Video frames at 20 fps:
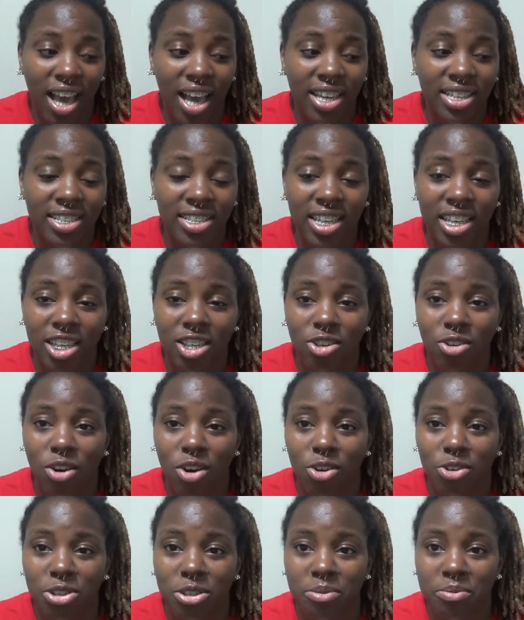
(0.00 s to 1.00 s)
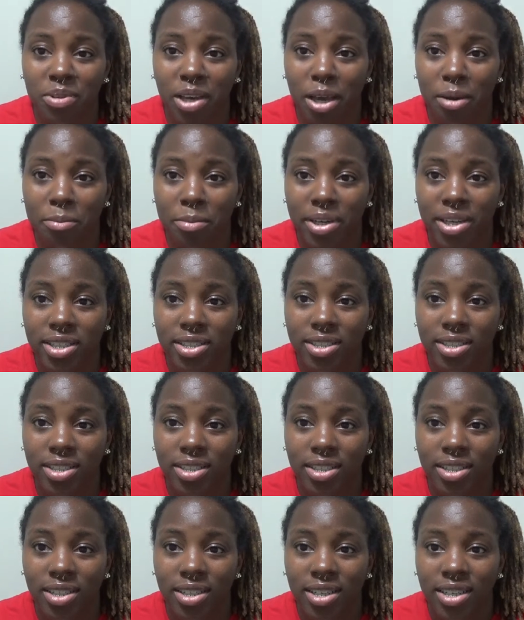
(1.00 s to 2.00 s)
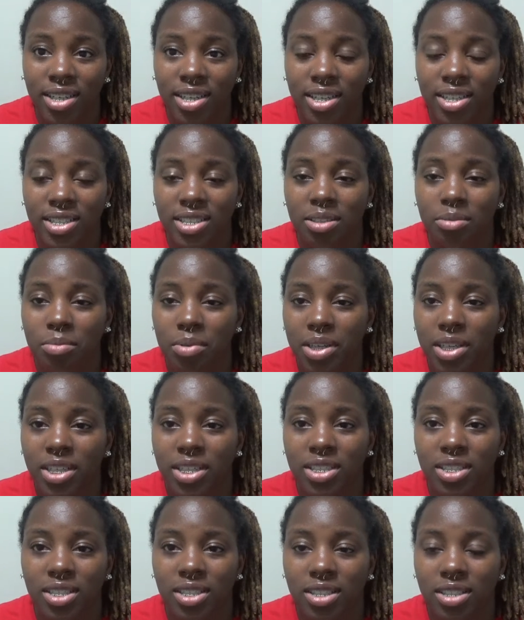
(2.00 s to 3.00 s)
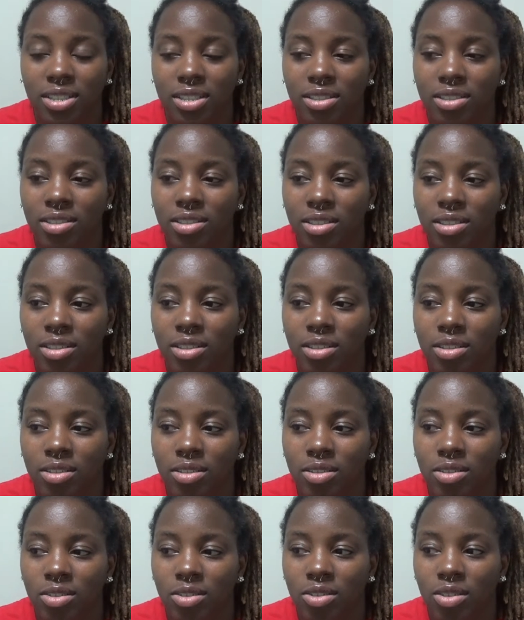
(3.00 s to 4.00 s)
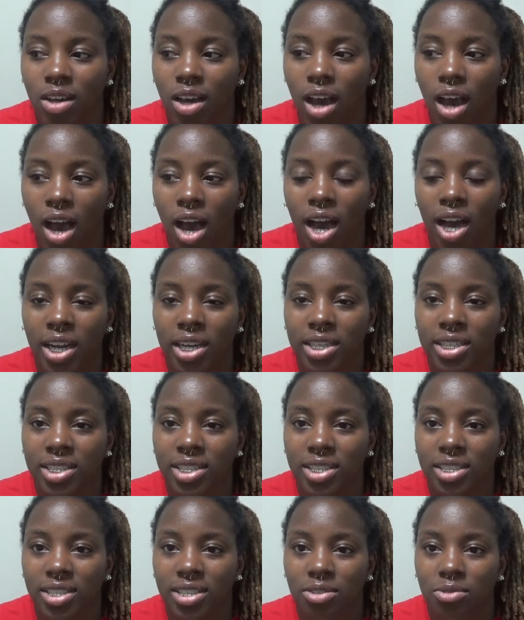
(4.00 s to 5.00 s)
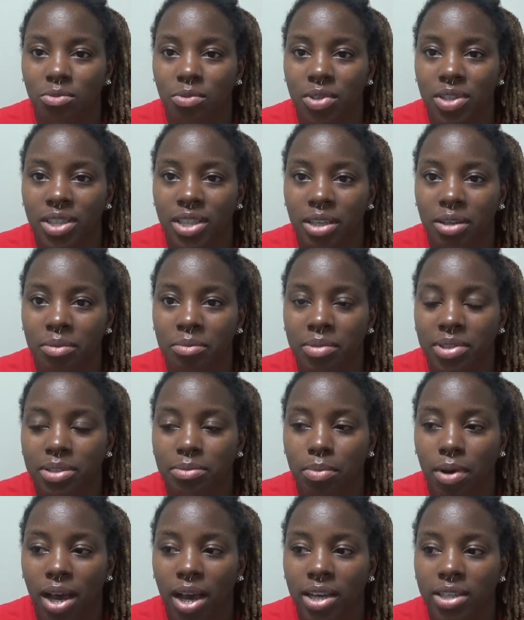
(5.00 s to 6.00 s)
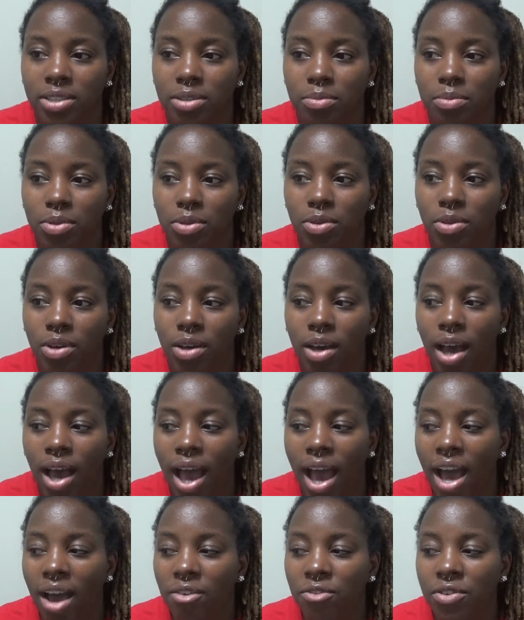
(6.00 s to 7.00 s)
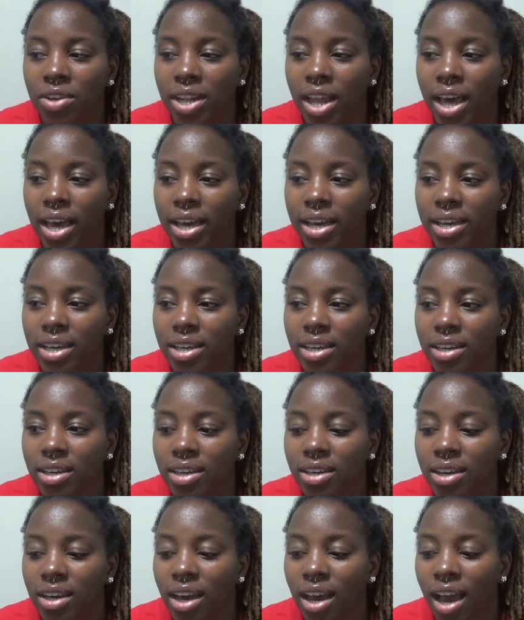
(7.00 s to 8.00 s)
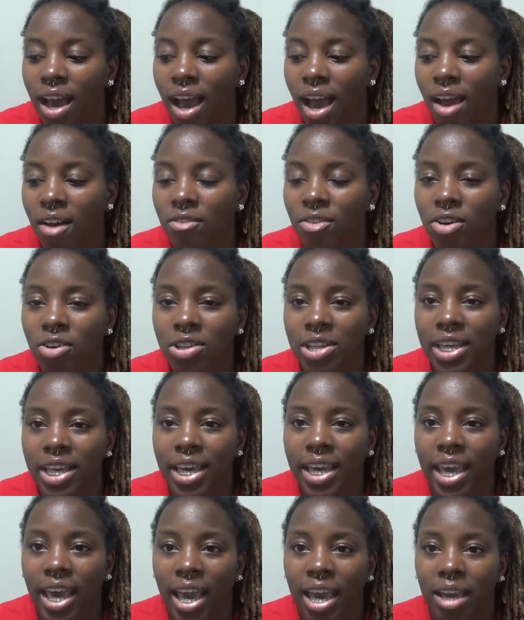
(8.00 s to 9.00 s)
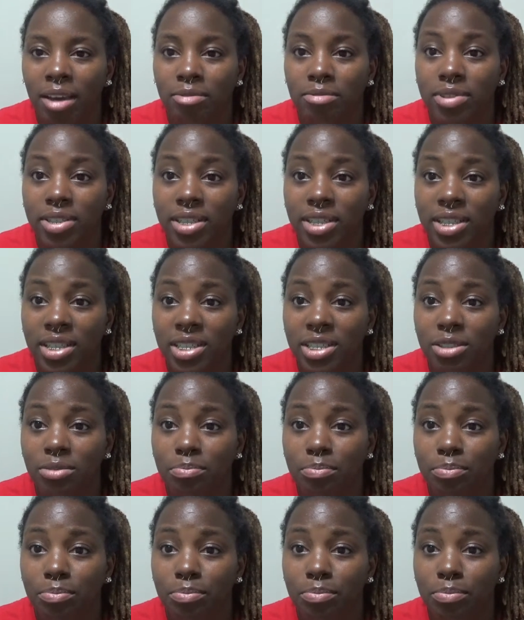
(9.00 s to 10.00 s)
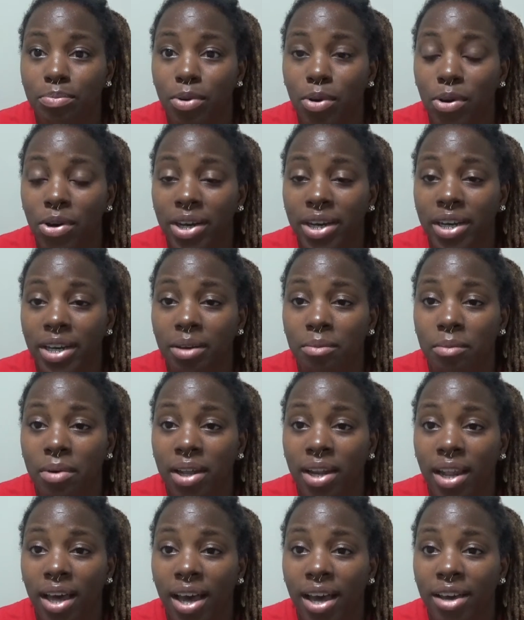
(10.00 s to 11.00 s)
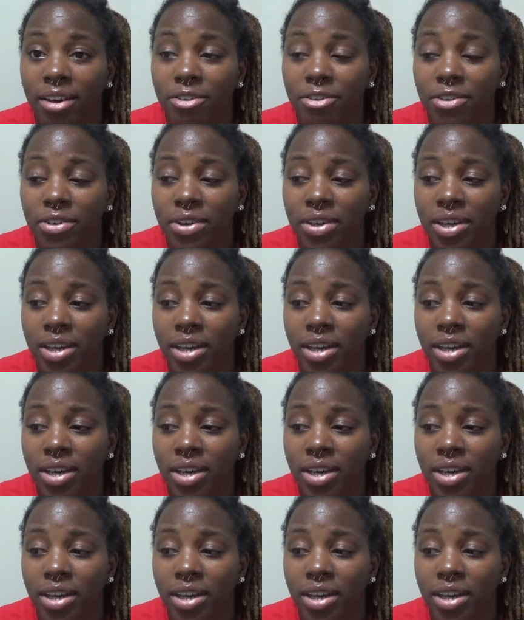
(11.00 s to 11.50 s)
I say you owe them that much to be as honest with them as possible. I feel like I've only came to this point in my life